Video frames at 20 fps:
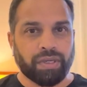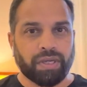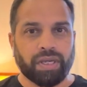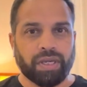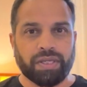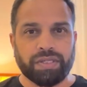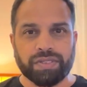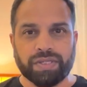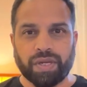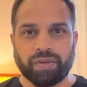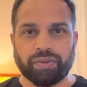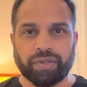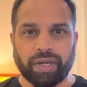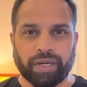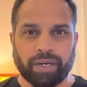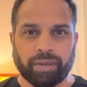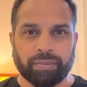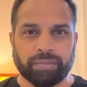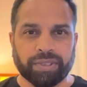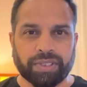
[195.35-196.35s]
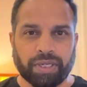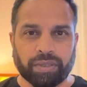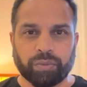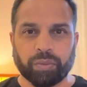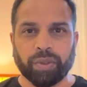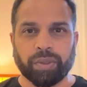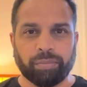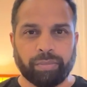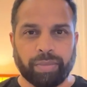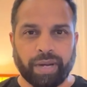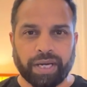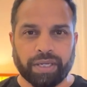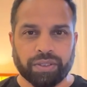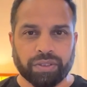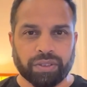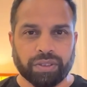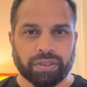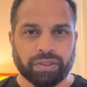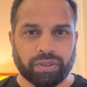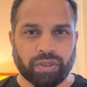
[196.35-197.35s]
in Saudi Arabia that would
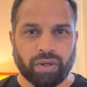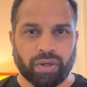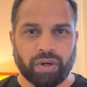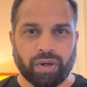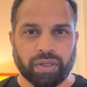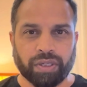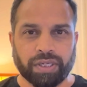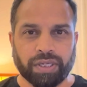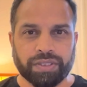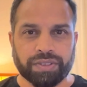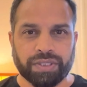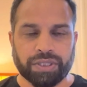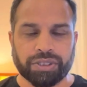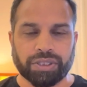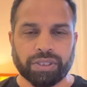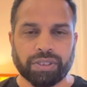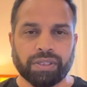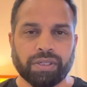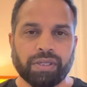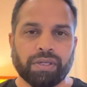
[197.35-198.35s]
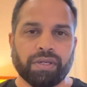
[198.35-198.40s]
impact your organization.